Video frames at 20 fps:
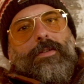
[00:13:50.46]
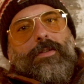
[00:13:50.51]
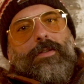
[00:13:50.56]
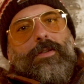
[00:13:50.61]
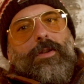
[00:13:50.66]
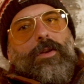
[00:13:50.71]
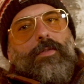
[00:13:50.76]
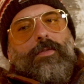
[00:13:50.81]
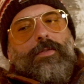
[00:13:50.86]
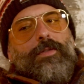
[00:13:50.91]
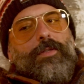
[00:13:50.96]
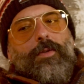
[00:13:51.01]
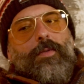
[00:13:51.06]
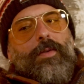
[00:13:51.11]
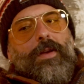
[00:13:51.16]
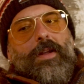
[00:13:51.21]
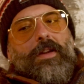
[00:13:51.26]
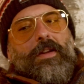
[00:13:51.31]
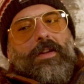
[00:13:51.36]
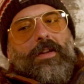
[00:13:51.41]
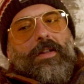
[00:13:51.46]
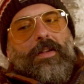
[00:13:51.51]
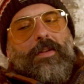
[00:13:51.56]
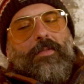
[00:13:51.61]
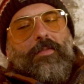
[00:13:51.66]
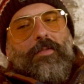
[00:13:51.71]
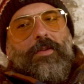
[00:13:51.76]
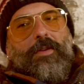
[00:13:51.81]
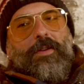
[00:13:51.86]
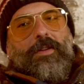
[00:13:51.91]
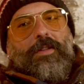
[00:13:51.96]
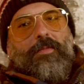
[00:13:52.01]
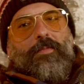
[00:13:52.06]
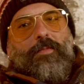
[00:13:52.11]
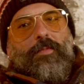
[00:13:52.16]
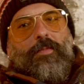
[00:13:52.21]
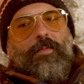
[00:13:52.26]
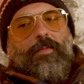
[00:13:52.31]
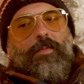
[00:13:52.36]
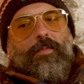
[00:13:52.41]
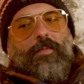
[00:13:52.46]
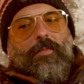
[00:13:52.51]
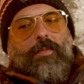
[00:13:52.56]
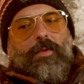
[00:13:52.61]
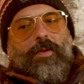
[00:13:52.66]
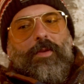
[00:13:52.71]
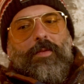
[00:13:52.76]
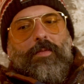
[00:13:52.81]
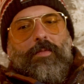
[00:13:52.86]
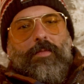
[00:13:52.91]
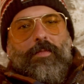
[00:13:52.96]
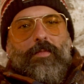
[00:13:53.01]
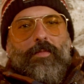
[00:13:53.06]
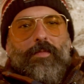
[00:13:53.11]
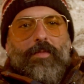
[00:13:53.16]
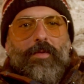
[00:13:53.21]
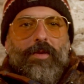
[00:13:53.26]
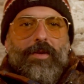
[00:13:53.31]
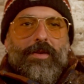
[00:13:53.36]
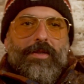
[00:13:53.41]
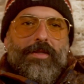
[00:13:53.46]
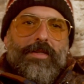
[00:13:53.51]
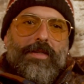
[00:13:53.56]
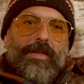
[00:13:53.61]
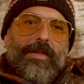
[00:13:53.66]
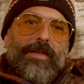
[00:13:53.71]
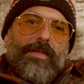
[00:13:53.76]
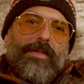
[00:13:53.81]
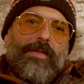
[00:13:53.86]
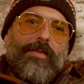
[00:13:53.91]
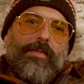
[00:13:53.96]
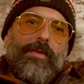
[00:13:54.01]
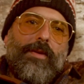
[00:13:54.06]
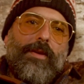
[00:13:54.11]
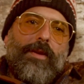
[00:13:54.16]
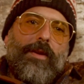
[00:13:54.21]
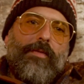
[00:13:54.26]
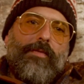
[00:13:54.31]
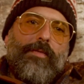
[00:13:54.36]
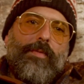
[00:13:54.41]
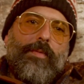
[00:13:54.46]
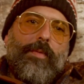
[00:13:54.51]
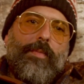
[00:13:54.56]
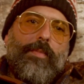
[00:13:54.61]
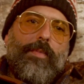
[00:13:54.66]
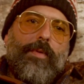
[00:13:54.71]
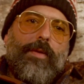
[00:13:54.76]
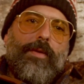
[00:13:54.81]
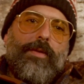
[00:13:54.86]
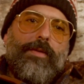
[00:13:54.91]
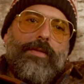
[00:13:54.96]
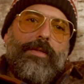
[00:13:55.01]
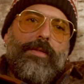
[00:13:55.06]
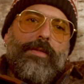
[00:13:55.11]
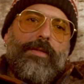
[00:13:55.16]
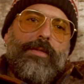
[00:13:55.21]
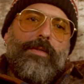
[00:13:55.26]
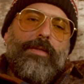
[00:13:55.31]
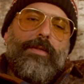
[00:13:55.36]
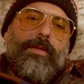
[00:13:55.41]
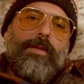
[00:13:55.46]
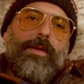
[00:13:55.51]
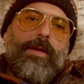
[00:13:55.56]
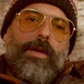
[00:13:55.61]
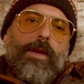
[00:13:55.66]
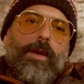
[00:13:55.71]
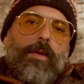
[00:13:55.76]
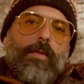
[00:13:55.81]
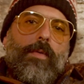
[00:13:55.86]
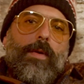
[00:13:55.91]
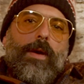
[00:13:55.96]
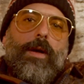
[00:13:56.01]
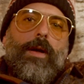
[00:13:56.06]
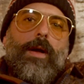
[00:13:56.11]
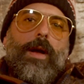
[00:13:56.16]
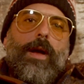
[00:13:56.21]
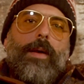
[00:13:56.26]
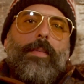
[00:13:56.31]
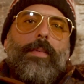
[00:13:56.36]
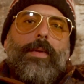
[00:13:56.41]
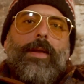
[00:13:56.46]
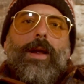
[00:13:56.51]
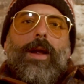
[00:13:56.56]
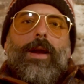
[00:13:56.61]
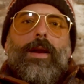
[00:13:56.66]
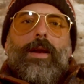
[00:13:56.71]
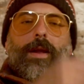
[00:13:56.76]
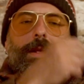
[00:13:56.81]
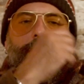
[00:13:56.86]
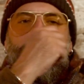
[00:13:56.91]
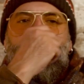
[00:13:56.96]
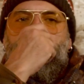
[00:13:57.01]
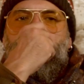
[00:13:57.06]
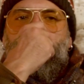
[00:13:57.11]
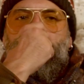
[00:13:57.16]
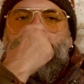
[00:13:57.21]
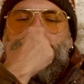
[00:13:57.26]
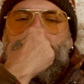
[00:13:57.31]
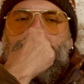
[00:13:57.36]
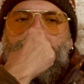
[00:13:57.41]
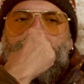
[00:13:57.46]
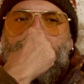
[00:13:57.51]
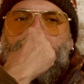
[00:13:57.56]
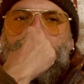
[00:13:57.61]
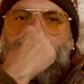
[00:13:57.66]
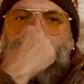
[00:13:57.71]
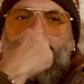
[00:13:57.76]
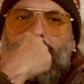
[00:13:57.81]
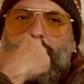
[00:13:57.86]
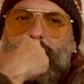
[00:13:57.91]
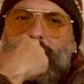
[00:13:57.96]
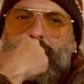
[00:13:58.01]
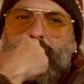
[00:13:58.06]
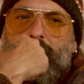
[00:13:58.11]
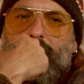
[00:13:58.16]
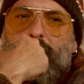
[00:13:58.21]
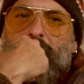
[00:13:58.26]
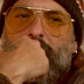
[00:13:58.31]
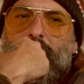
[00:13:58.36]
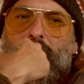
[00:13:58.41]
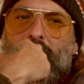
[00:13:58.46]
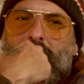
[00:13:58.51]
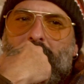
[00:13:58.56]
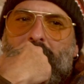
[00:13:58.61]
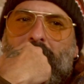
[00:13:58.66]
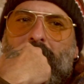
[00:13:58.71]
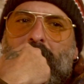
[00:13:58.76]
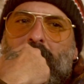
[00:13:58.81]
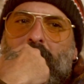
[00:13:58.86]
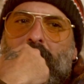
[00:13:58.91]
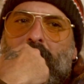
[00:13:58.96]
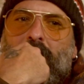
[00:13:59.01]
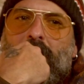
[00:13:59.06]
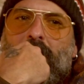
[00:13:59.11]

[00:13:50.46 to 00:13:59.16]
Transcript: No, there's no editing. We're you gonna, got any one in mind? We're gonna sit in some uncomfortable I mean, pauses. well, I mean, I, is is how old is Bone now?